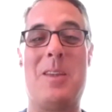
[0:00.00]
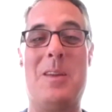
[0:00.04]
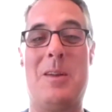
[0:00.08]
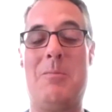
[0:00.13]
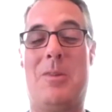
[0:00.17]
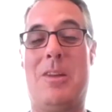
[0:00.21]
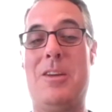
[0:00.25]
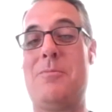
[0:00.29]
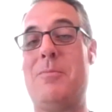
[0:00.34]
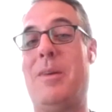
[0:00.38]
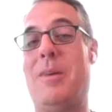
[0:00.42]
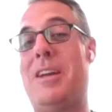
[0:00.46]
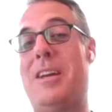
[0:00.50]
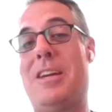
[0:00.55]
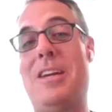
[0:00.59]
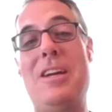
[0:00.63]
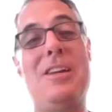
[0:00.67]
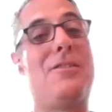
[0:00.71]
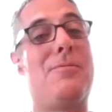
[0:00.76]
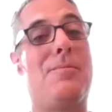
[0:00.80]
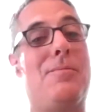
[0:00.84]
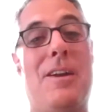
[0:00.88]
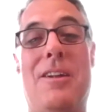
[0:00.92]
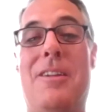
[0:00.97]
Because my
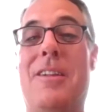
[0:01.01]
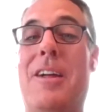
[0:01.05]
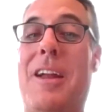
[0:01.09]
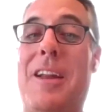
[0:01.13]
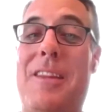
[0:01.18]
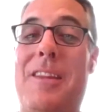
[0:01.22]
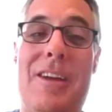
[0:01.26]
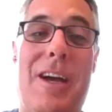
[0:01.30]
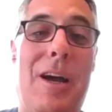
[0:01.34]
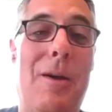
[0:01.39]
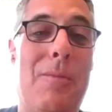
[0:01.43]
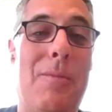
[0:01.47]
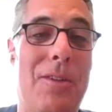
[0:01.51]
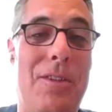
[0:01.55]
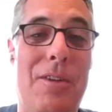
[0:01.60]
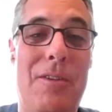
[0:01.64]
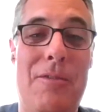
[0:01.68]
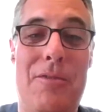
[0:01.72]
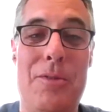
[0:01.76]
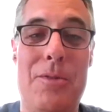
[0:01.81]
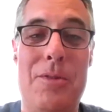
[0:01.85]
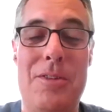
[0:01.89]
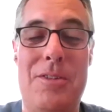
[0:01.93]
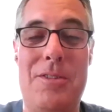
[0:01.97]
kids spend a lot of time with
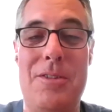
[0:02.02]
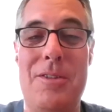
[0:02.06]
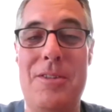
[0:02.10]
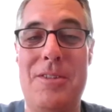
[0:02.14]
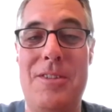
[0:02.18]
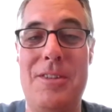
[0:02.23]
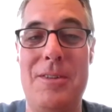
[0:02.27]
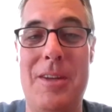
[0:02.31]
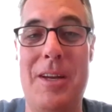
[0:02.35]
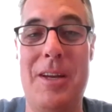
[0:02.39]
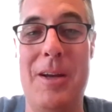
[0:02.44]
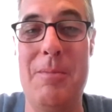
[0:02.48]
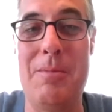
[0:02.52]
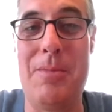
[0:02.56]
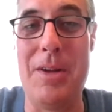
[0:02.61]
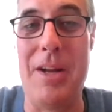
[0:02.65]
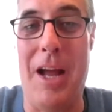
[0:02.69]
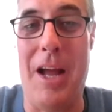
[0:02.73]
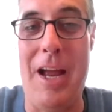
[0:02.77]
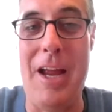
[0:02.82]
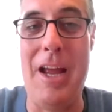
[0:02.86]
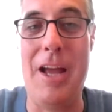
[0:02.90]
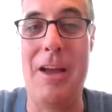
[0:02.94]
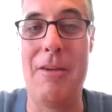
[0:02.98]
influencers, but
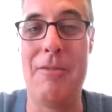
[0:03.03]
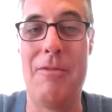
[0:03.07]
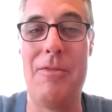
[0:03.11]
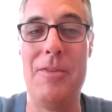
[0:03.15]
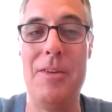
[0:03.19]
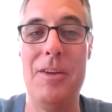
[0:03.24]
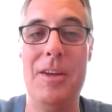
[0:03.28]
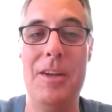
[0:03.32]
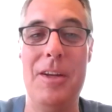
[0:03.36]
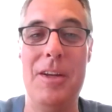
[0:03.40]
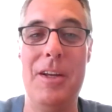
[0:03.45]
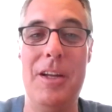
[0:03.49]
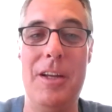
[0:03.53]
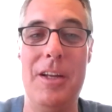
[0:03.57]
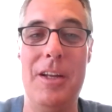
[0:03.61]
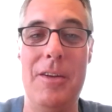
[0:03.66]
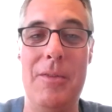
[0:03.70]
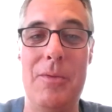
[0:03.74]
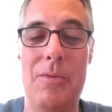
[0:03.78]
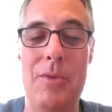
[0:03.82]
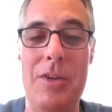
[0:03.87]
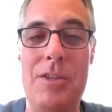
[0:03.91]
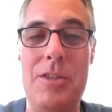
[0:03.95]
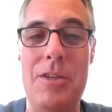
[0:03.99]
I have
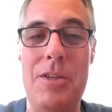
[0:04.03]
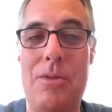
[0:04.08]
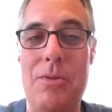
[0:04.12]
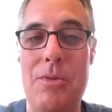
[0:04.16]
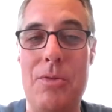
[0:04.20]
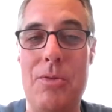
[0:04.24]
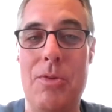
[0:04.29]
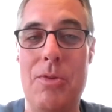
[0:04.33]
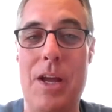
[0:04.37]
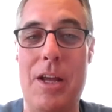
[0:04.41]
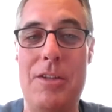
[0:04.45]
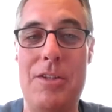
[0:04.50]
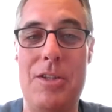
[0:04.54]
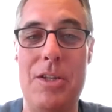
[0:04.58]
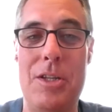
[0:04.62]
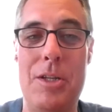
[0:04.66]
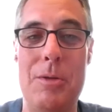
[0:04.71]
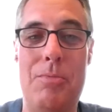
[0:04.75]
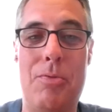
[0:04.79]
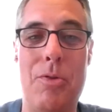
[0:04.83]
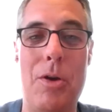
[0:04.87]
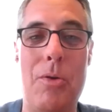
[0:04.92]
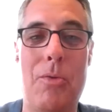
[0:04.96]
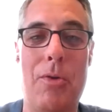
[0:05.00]
risen through the ranks to the
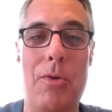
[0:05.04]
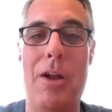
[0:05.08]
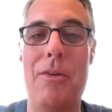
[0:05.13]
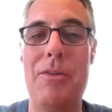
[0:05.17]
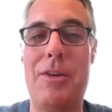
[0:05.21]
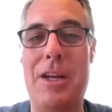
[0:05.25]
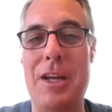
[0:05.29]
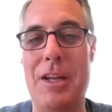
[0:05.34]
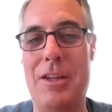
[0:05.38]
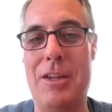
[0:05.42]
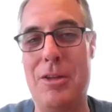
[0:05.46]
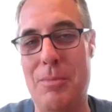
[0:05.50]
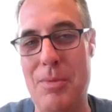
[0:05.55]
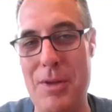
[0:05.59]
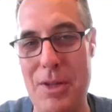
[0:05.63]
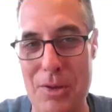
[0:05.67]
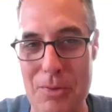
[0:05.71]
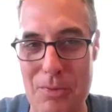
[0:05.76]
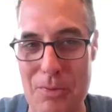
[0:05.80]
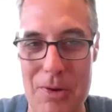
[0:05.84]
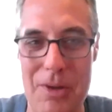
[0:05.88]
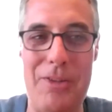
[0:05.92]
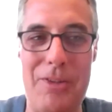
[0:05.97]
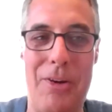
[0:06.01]
point where I don't get to be
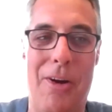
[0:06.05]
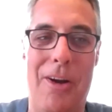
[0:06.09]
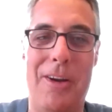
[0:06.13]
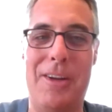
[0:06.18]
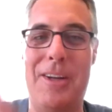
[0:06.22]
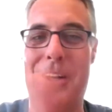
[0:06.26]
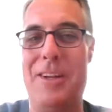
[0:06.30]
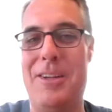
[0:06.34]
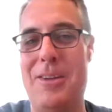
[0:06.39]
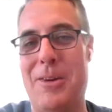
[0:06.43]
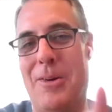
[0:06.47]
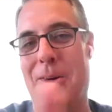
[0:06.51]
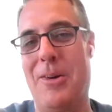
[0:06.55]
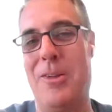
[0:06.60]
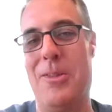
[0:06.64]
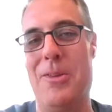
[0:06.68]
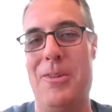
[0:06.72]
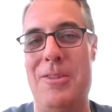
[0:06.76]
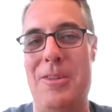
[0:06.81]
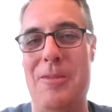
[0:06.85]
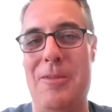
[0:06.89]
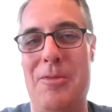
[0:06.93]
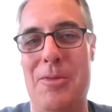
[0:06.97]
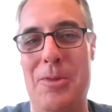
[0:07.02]
the one talking to all
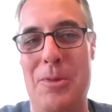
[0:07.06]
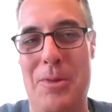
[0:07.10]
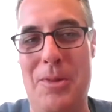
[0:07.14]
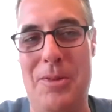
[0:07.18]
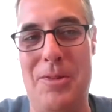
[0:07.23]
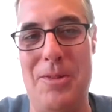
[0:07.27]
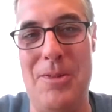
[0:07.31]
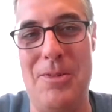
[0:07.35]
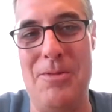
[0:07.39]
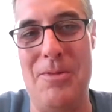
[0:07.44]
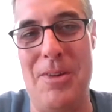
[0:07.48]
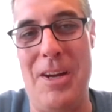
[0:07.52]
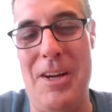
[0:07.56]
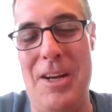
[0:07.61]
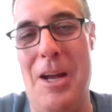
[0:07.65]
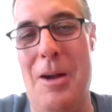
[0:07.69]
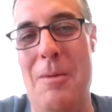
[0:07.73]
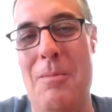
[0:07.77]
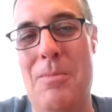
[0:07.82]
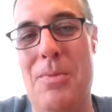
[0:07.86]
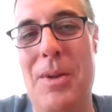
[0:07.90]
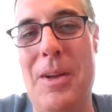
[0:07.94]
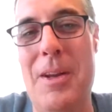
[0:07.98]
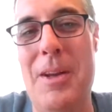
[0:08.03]
those influencers right
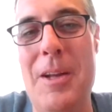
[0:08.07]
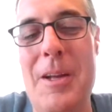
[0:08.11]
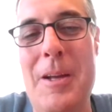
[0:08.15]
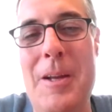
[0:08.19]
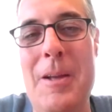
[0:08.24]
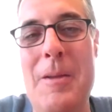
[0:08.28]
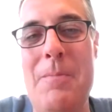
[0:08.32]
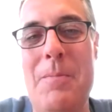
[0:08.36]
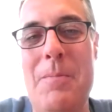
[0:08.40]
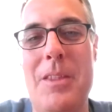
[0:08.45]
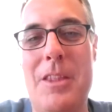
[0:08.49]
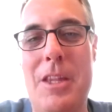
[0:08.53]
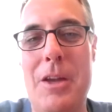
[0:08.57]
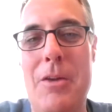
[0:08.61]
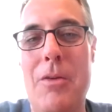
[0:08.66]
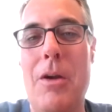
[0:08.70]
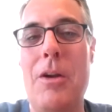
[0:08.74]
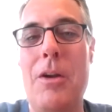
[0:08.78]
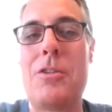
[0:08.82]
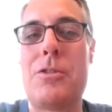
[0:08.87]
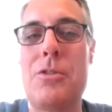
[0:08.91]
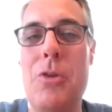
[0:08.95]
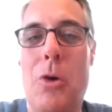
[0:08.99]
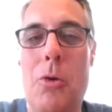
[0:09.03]
now. But there
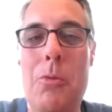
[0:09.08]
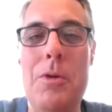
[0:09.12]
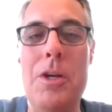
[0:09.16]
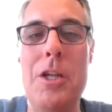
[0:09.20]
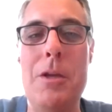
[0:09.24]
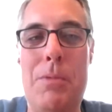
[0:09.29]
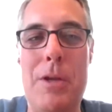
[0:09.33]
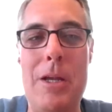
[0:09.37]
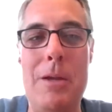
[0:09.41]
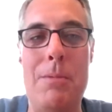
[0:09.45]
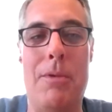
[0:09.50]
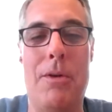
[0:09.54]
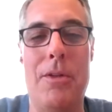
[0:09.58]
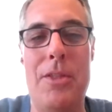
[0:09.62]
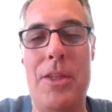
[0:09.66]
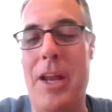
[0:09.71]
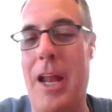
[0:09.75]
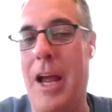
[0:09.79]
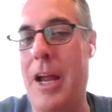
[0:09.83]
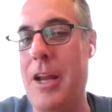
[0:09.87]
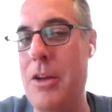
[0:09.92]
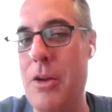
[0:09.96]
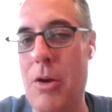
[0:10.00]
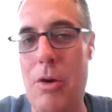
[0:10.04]
are so many people that
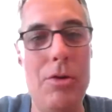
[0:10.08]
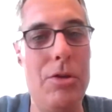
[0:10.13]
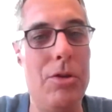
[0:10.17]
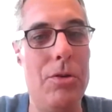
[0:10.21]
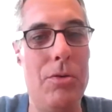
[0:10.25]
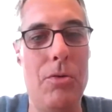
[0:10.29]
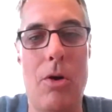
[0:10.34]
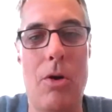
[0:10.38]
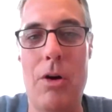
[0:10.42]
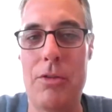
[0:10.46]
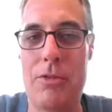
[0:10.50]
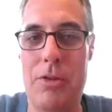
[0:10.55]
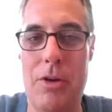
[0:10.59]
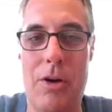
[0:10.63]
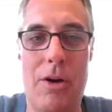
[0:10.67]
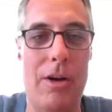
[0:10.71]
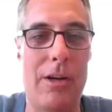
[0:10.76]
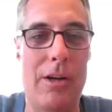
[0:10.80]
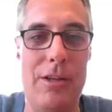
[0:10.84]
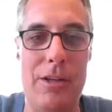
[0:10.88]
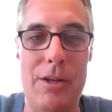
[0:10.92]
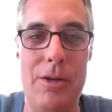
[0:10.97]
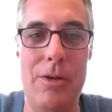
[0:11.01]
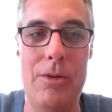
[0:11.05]
I know you all
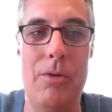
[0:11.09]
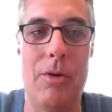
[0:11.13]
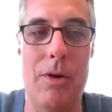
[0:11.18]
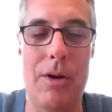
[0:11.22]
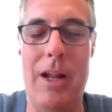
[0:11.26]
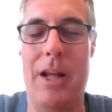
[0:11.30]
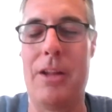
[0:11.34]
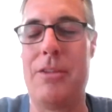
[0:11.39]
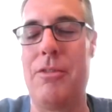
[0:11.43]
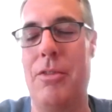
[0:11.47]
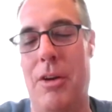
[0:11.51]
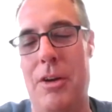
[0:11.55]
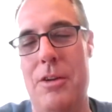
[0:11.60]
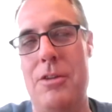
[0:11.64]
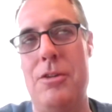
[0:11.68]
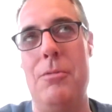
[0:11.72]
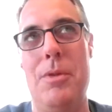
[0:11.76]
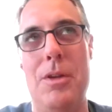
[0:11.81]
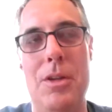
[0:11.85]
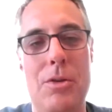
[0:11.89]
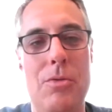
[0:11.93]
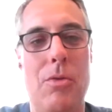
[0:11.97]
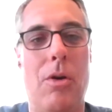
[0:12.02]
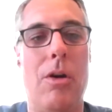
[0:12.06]
talk to, or not talk to,
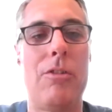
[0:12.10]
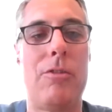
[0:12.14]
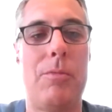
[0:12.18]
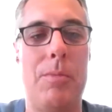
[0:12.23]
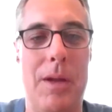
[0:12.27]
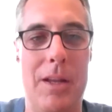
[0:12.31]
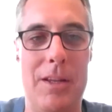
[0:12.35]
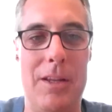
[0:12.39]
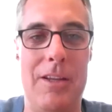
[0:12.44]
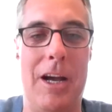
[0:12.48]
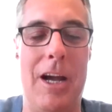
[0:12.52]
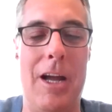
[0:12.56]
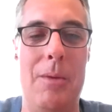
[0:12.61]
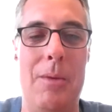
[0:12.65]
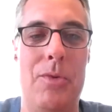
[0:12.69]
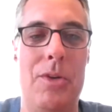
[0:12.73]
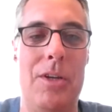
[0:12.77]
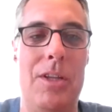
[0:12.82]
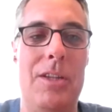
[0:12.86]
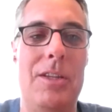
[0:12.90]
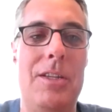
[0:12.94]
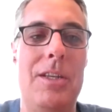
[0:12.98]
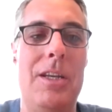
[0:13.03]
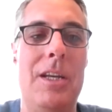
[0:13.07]
but you all spend time
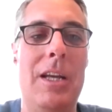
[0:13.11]
with